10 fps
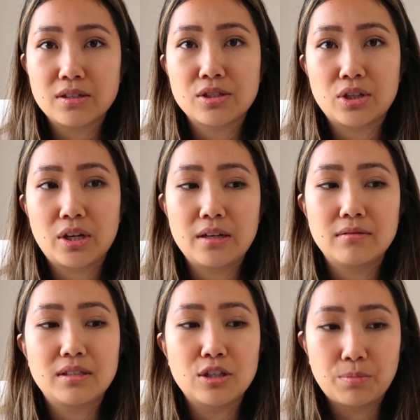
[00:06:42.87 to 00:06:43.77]
There's
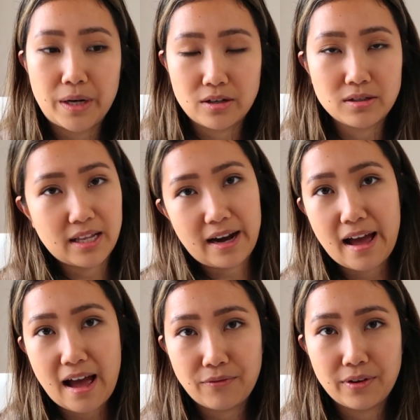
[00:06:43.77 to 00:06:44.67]
certain deal breakers that I
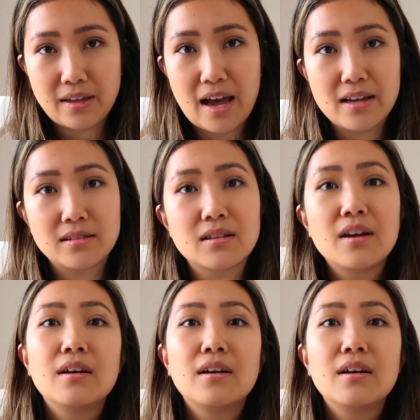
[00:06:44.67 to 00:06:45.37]
have with guys.